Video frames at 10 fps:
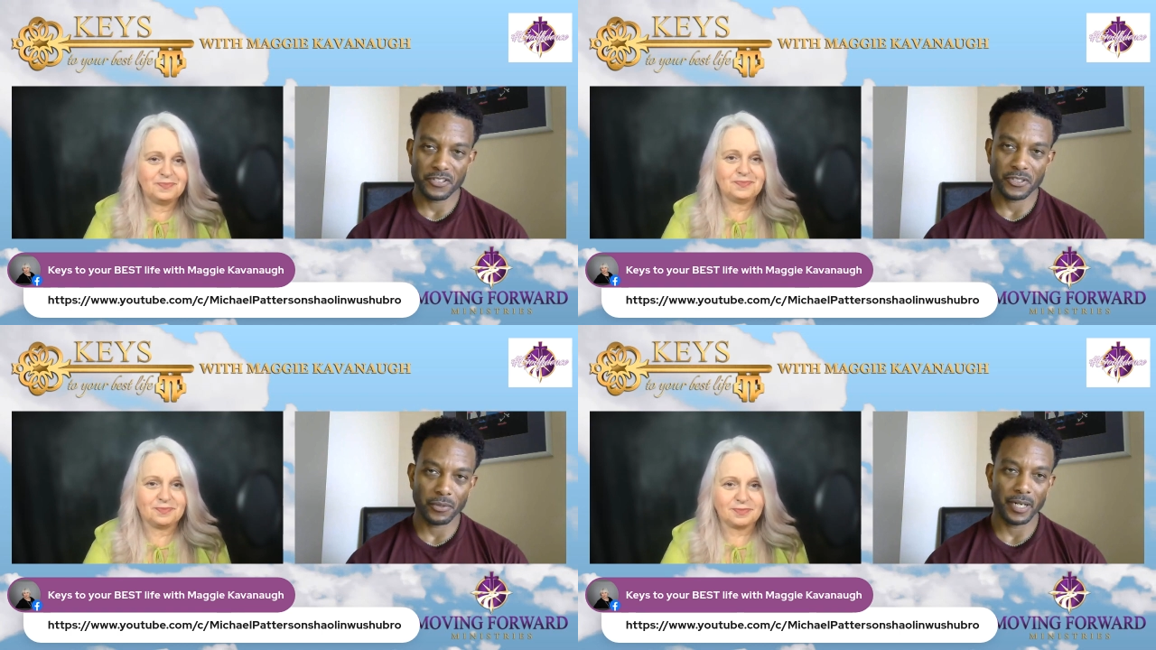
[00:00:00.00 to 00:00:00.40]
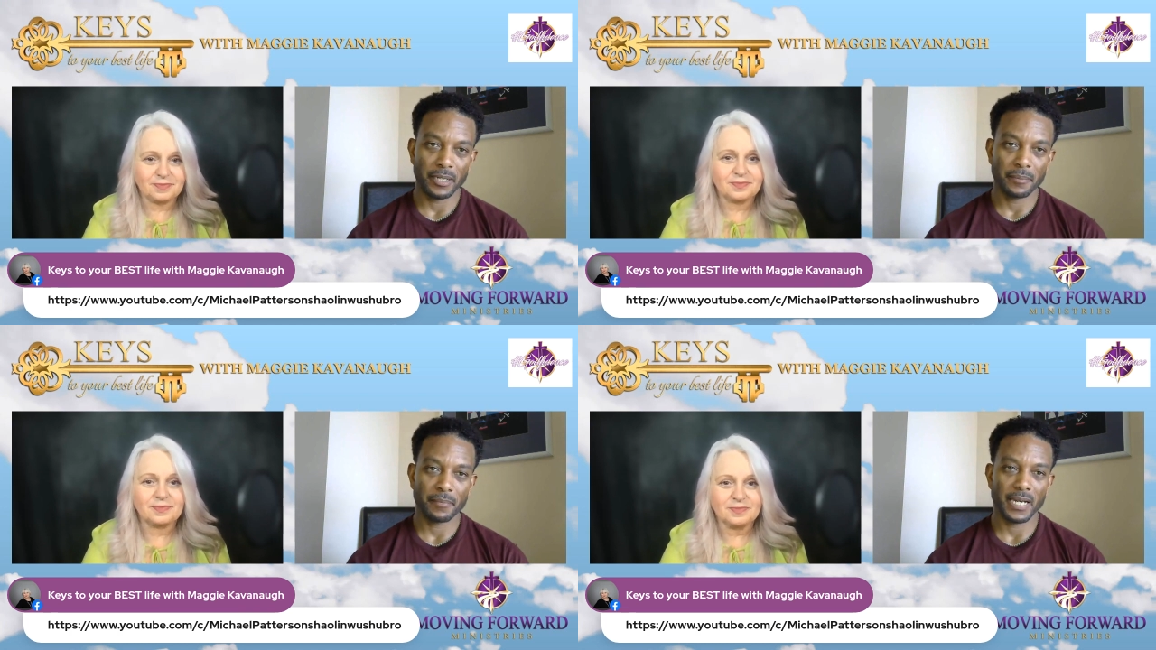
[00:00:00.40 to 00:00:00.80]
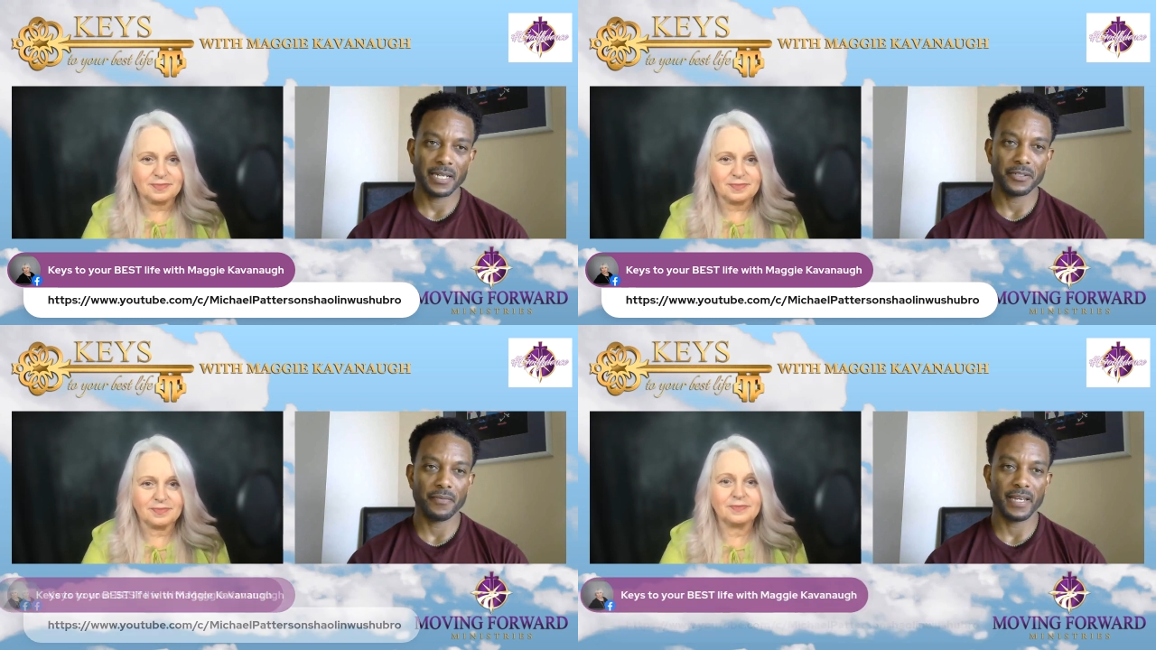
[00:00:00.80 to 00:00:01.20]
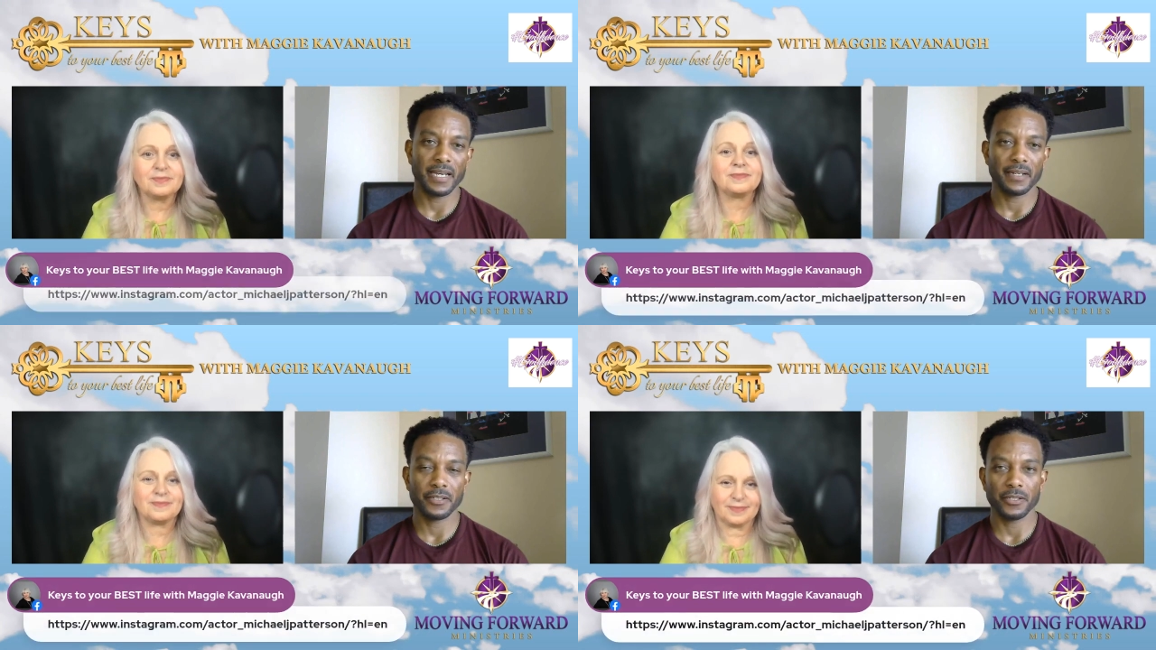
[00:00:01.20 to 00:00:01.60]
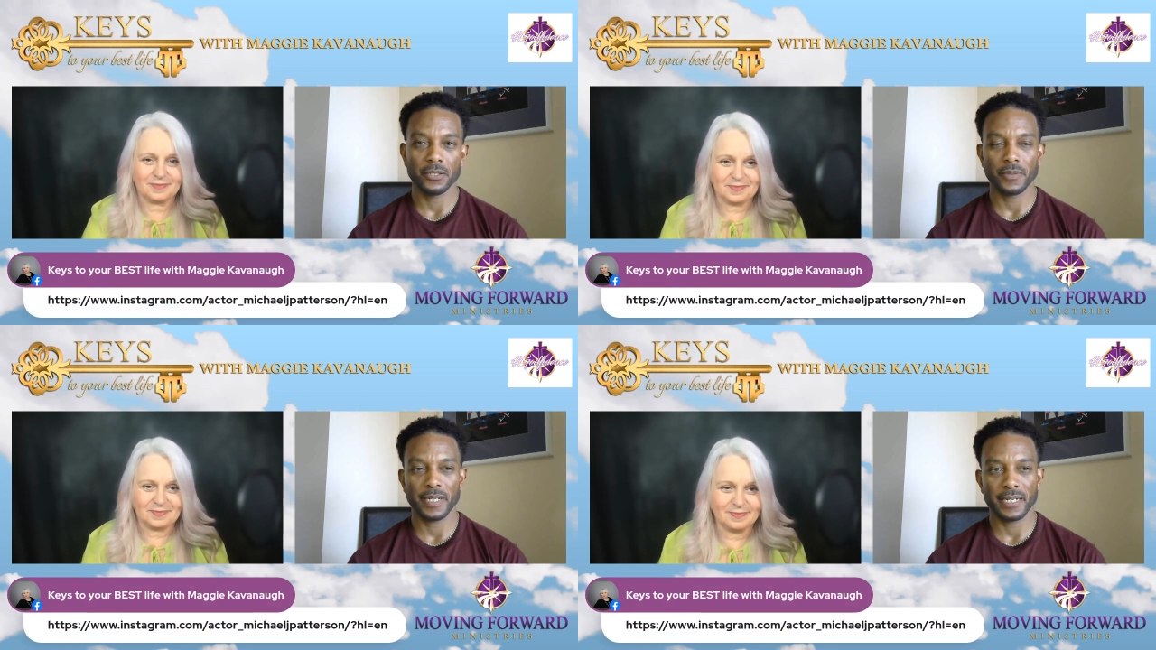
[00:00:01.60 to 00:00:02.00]
Speaker 1: Instagram, I do that. You
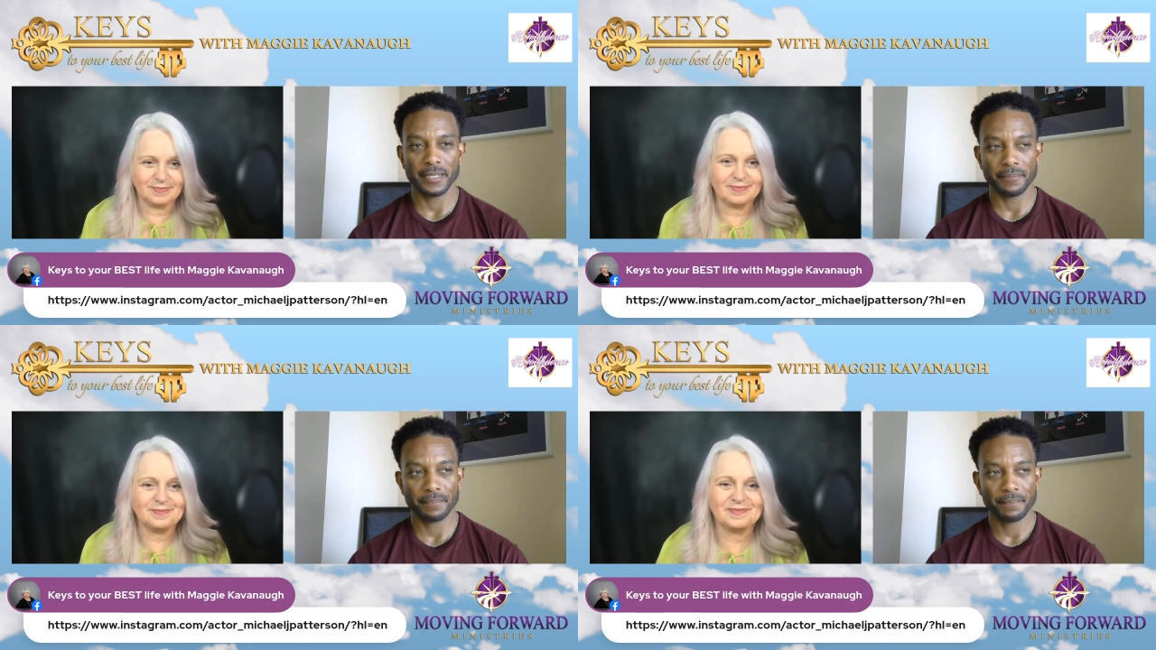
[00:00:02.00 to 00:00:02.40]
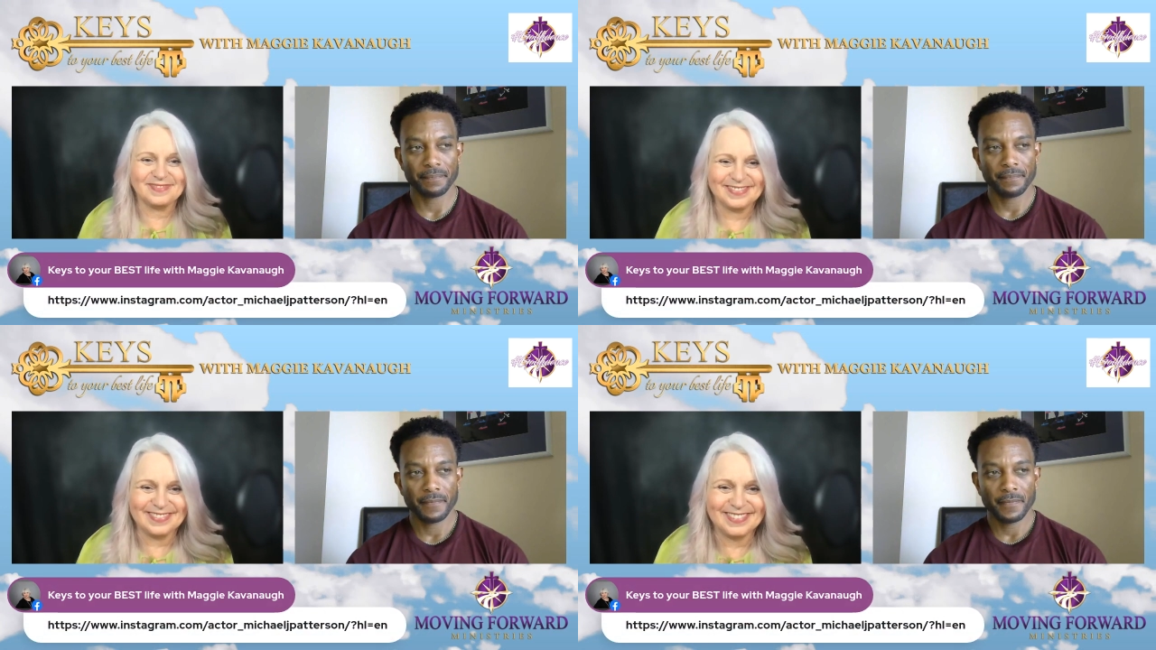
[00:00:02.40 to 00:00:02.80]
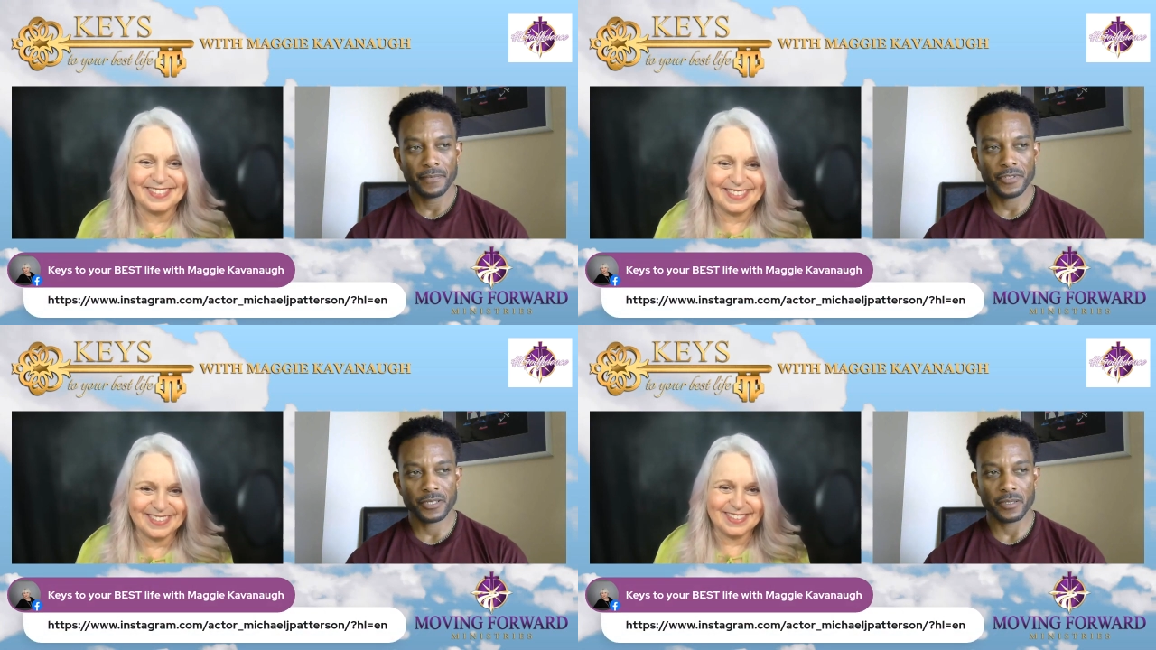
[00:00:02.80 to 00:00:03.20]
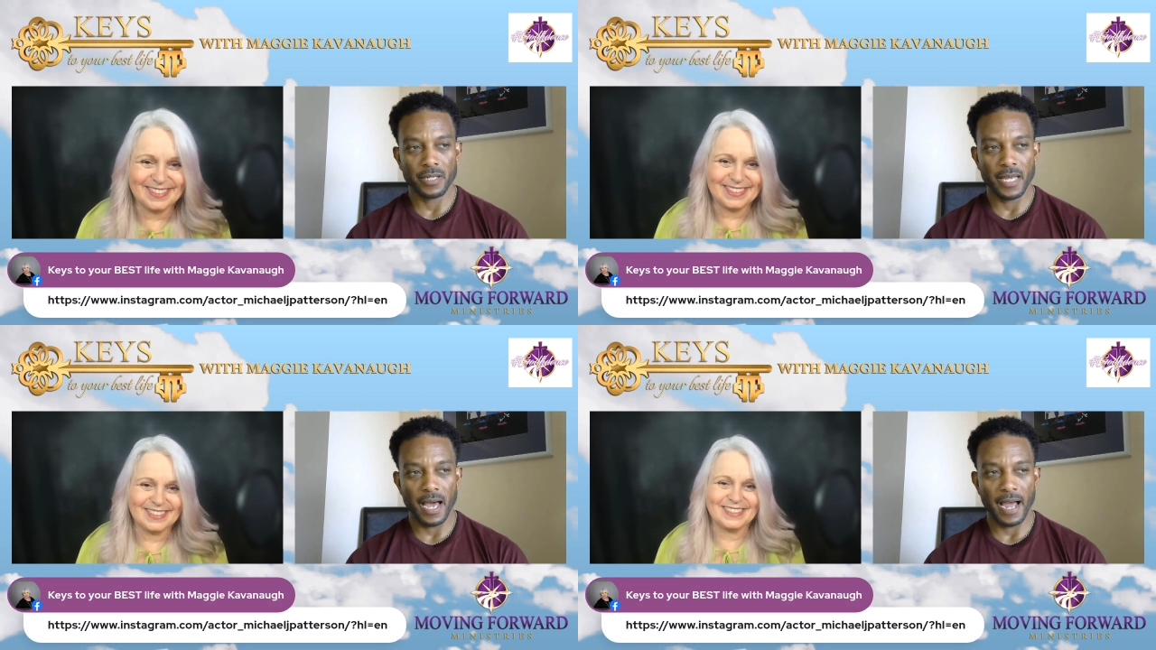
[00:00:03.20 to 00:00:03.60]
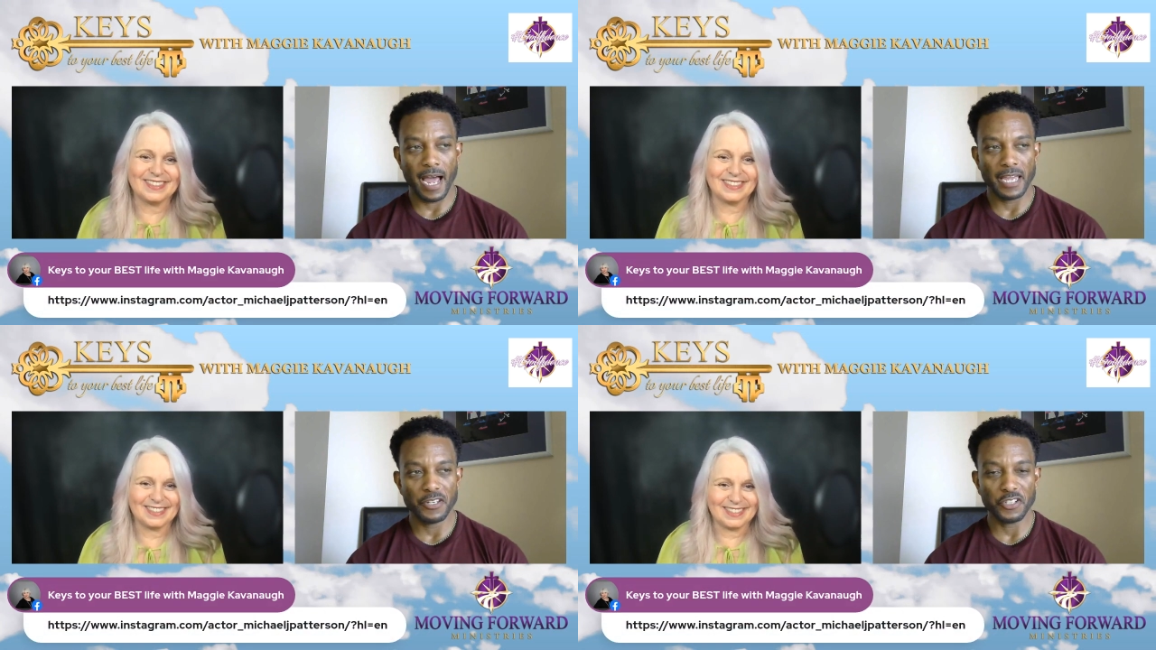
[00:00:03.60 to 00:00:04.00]
know, um, I,
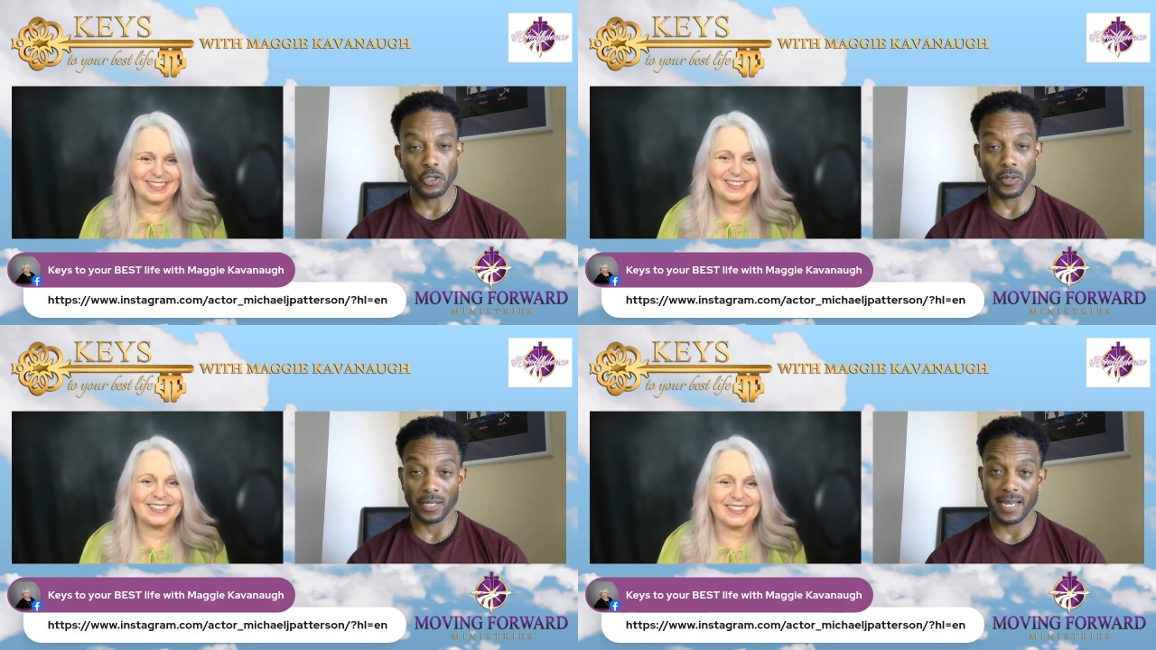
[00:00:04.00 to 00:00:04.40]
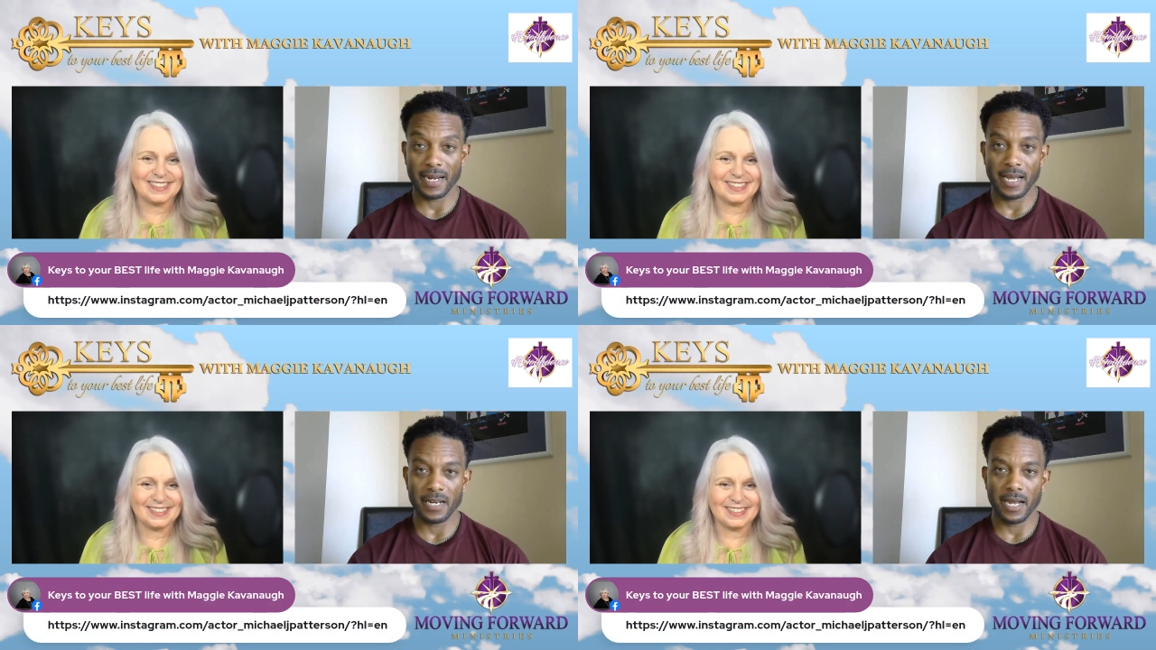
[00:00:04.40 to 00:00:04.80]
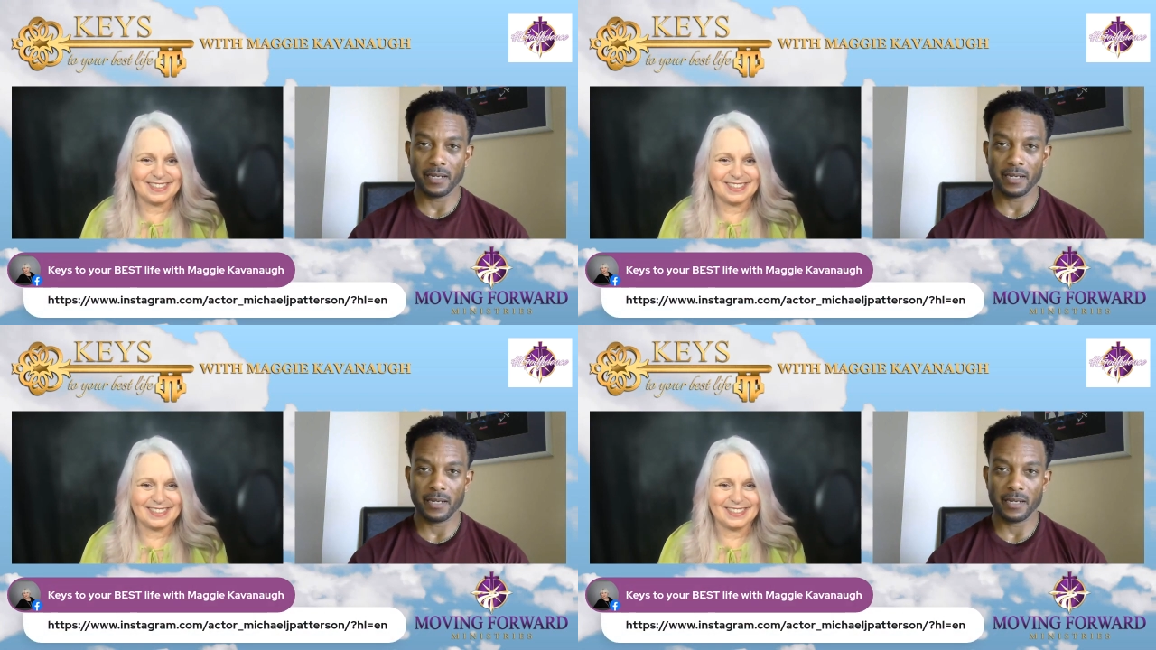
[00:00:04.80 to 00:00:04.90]
I, used to do it a lot. I,